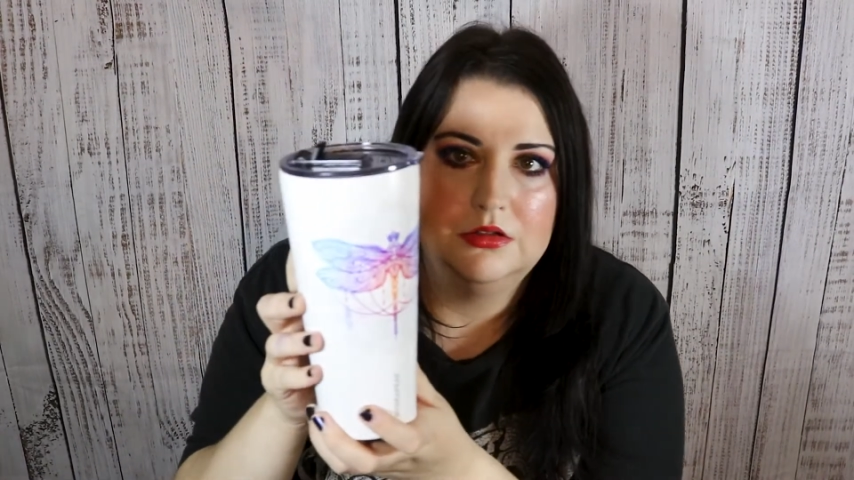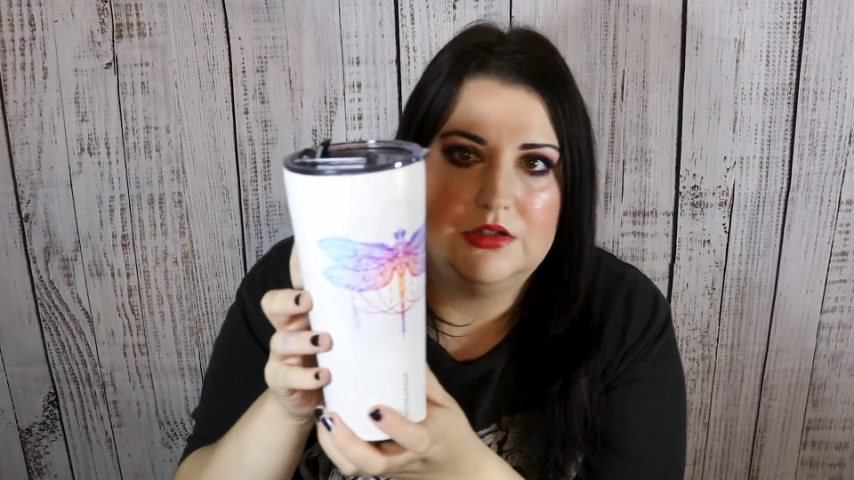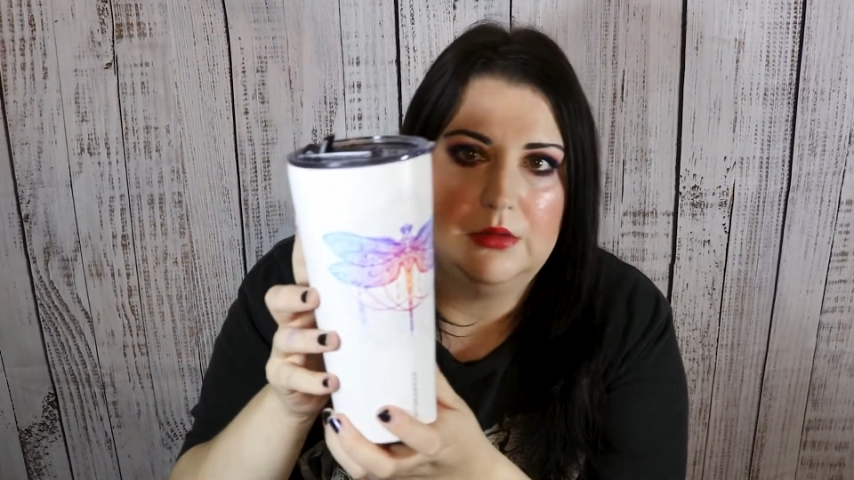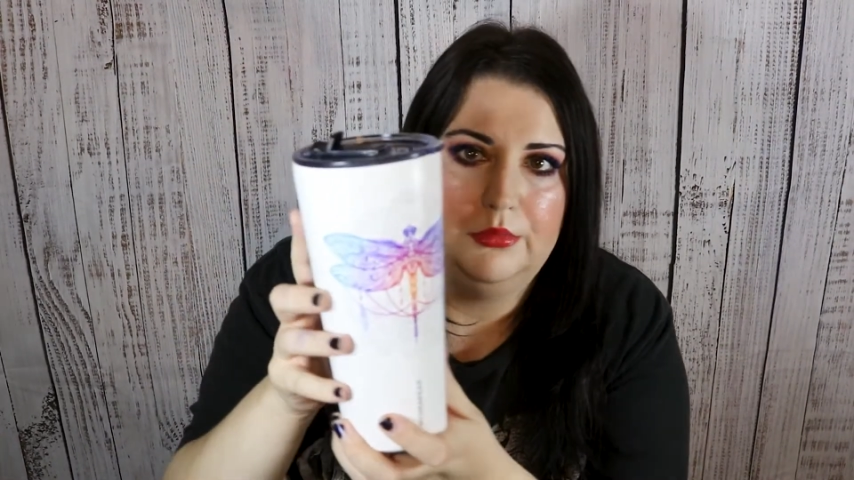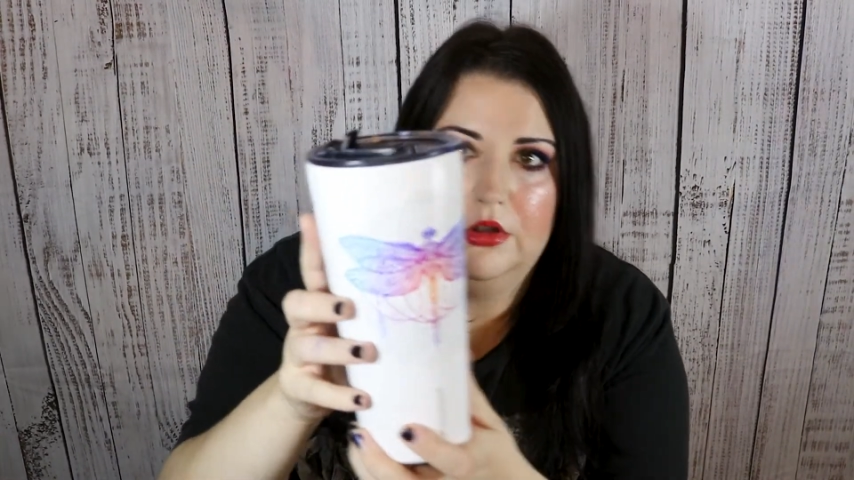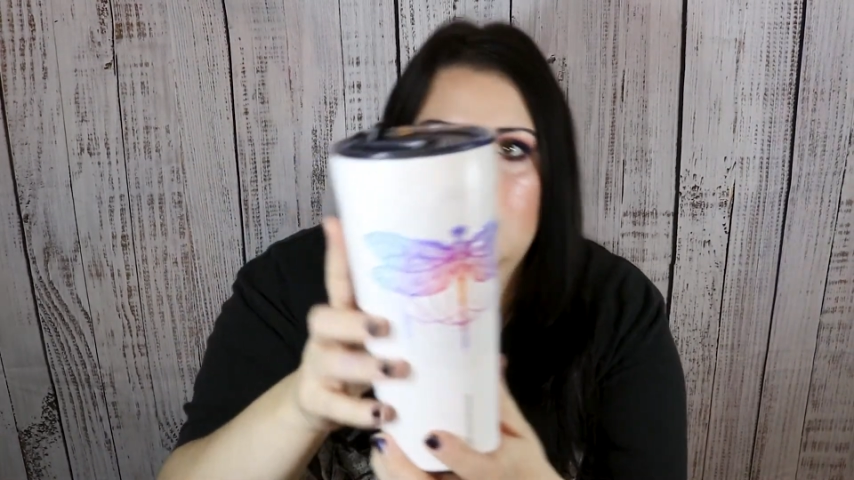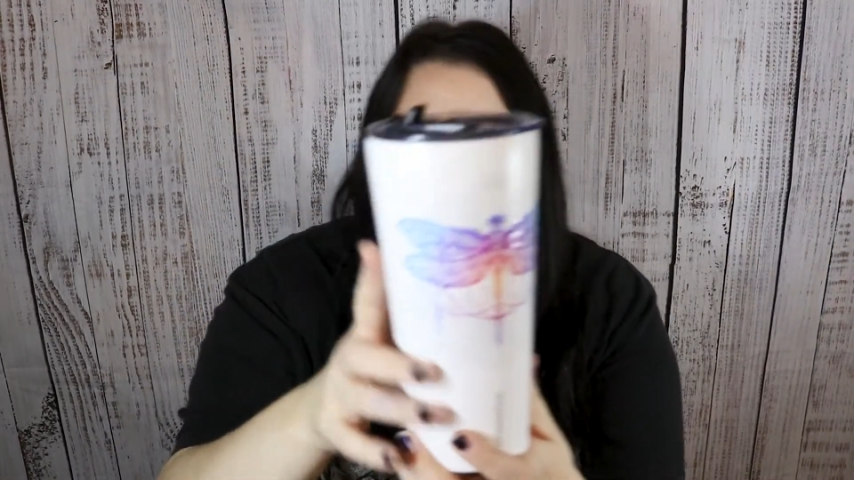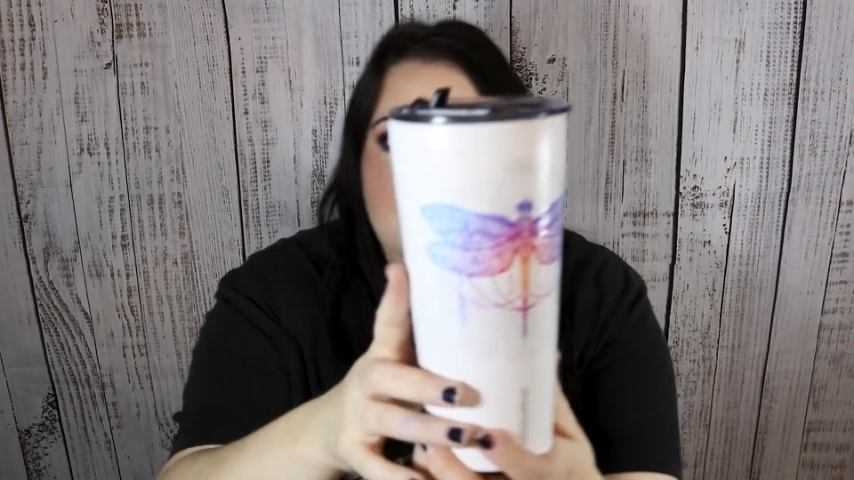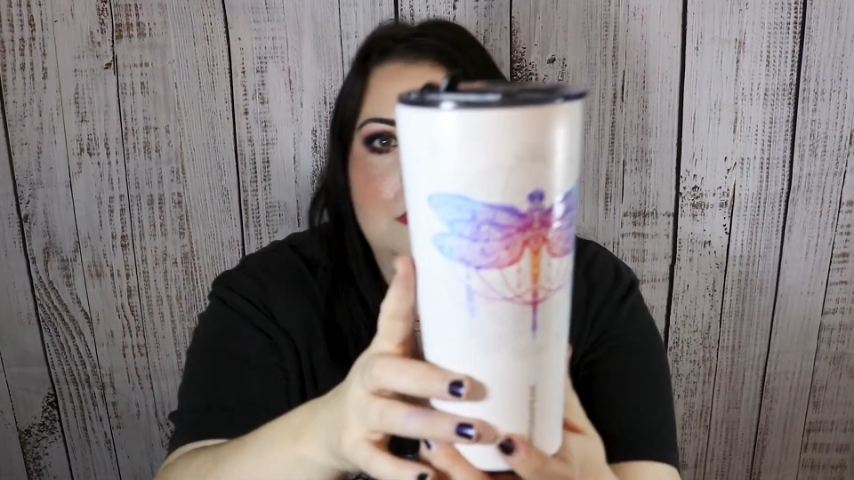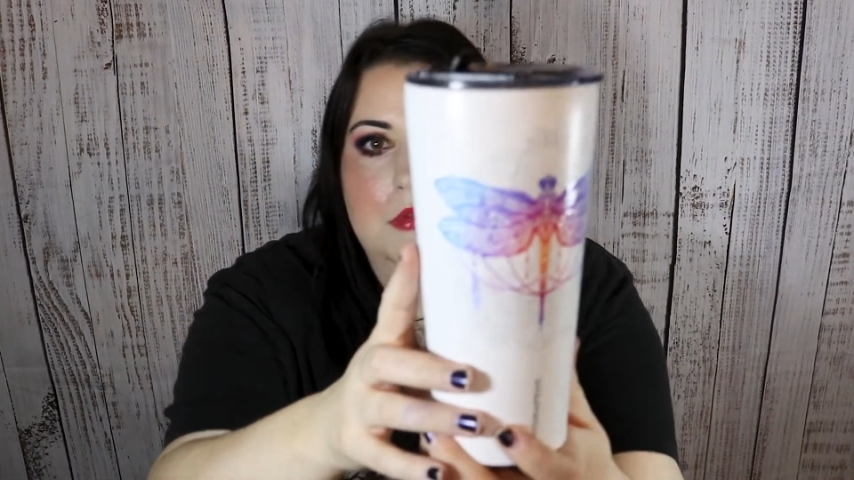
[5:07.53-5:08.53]
tumbler.
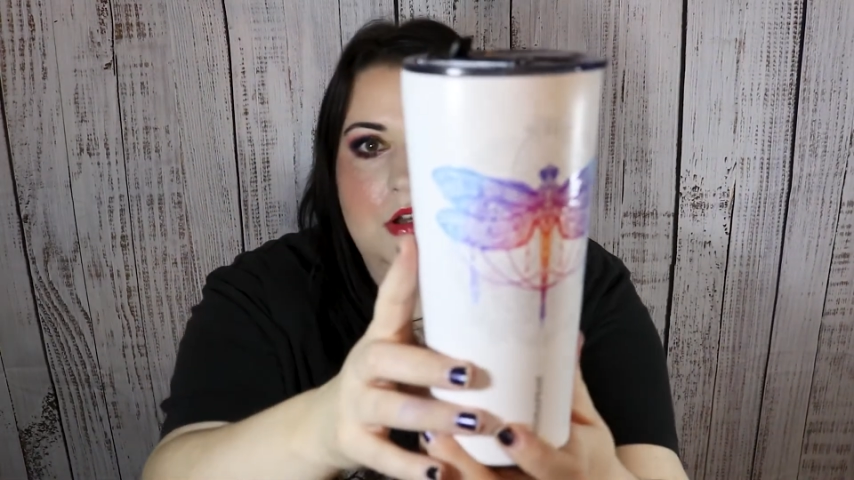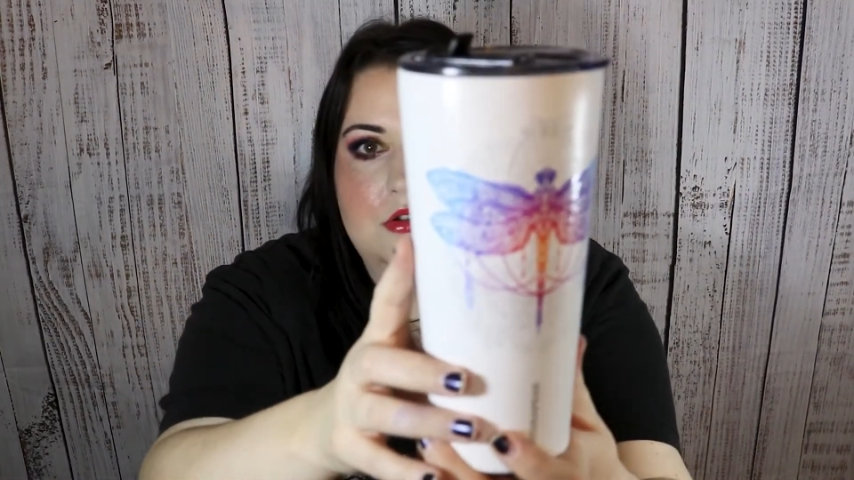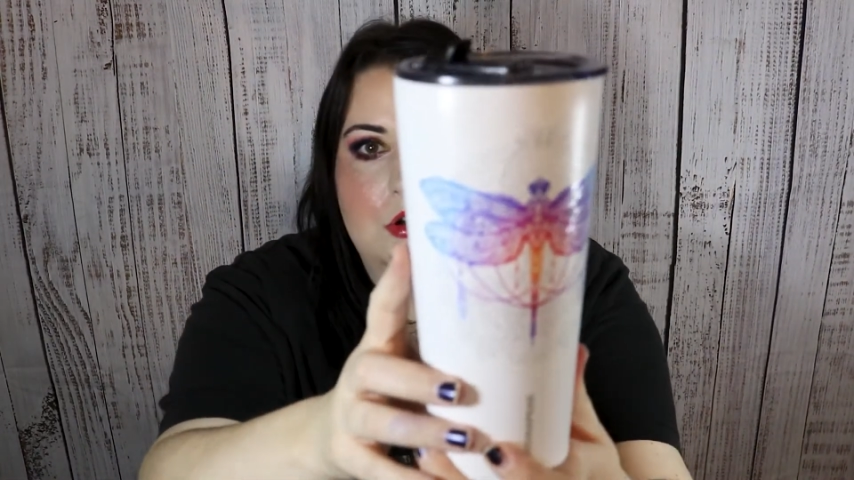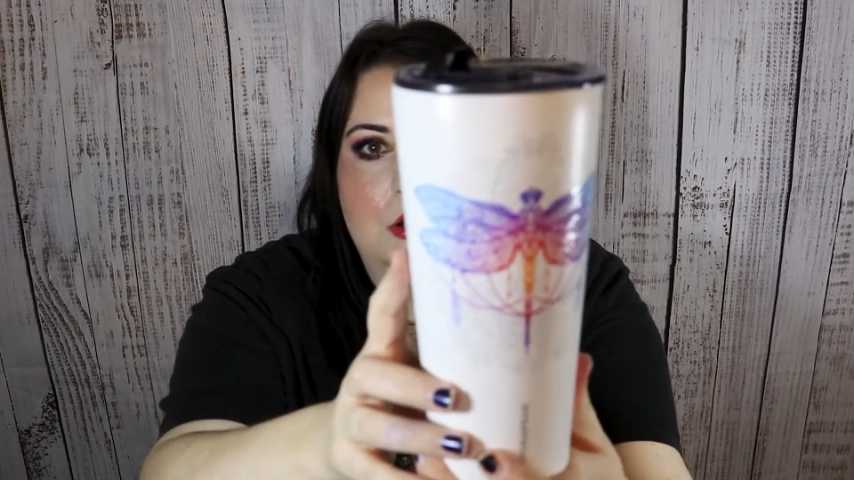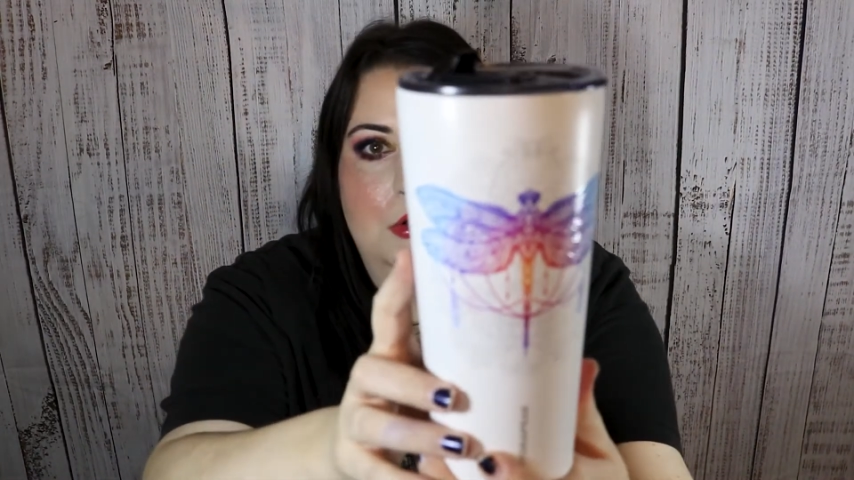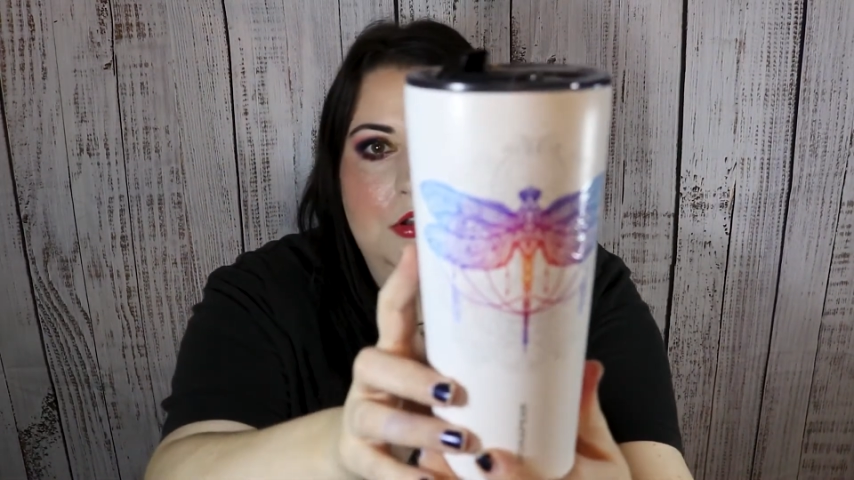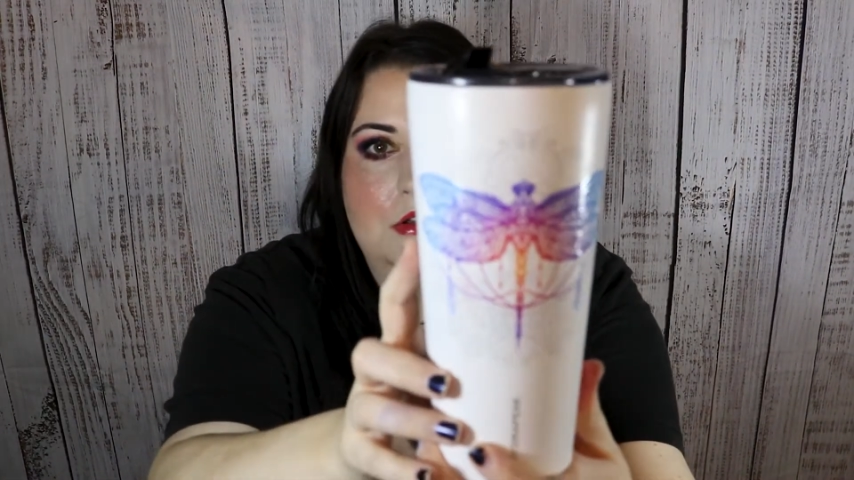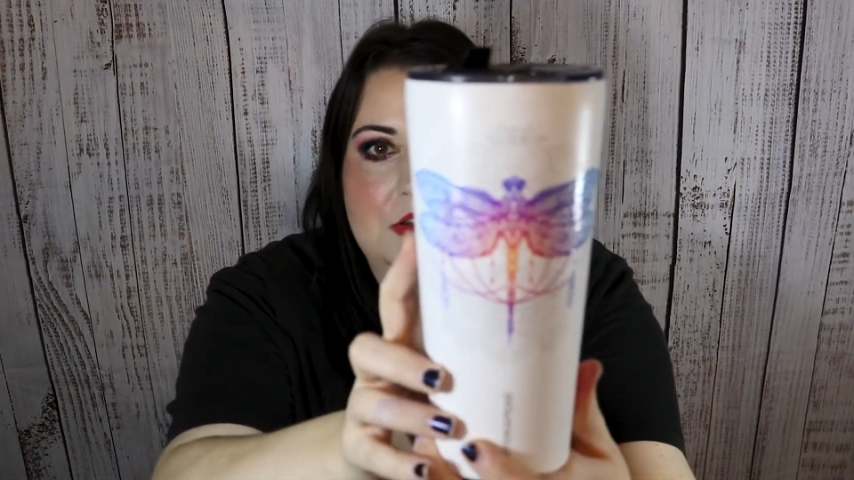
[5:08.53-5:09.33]
I'm not sure how well you can